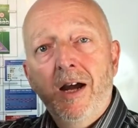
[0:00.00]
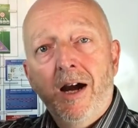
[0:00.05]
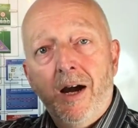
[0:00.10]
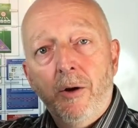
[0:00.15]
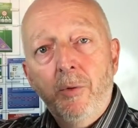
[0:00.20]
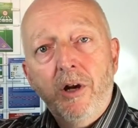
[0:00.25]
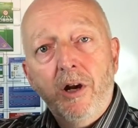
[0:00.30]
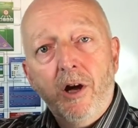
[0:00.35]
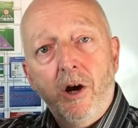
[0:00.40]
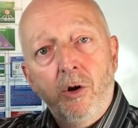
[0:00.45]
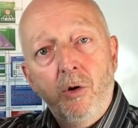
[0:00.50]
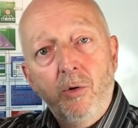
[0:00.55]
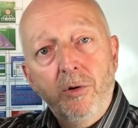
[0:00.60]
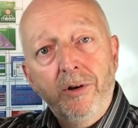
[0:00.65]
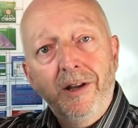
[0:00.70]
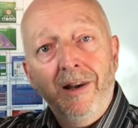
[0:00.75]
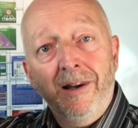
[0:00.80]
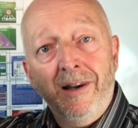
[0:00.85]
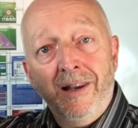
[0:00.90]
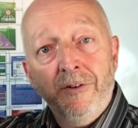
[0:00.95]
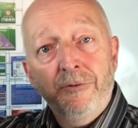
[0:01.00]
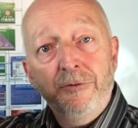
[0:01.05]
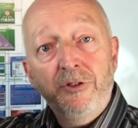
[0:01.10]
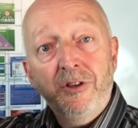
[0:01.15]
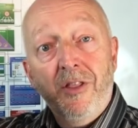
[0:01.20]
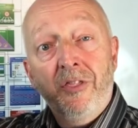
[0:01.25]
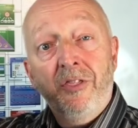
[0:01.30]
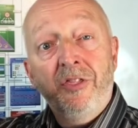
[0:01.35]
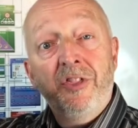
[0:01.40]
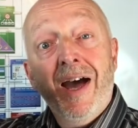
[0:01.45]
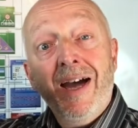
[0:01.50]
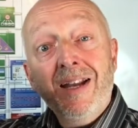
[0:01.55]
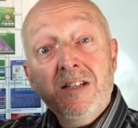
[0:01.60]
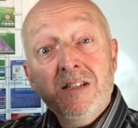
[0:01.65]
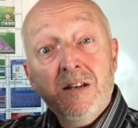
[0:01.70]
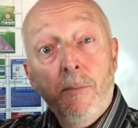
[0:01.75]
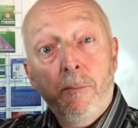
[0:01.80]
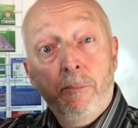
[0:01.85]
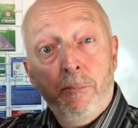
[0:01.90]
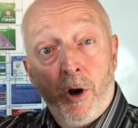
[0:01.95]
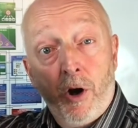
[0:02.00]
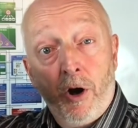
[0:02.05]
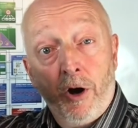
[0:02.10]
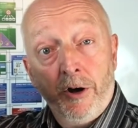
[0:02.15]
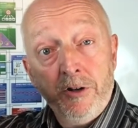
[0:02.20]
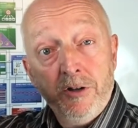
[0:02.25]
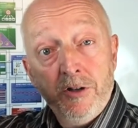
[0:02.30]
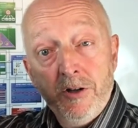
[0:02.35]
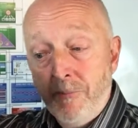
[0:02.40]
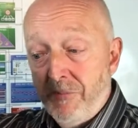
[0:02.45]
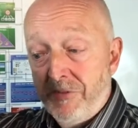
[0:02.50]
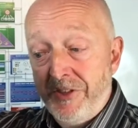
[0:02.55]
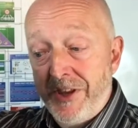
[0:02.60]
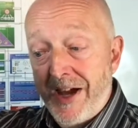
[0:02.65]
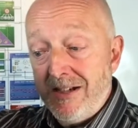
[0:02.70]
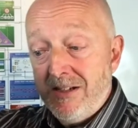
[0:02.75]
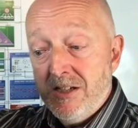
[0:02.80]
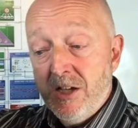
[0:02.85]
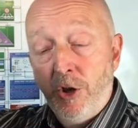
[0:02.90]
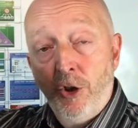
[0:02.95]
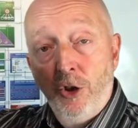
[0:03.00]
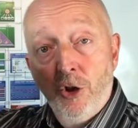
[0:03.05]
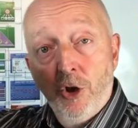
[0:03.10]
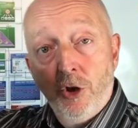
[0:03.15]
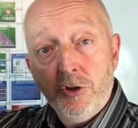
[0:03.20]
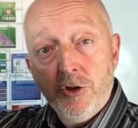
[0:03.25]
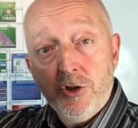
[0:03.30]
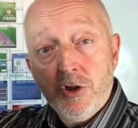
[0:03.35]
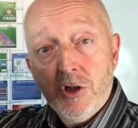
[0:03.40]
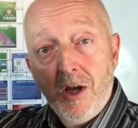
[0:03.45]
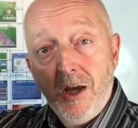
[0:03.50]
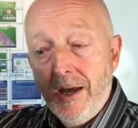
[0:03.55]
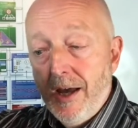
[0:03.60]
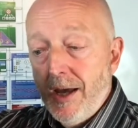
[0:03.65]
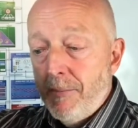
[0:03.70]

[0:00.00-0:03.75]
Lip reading: I will only lift that part, that knot.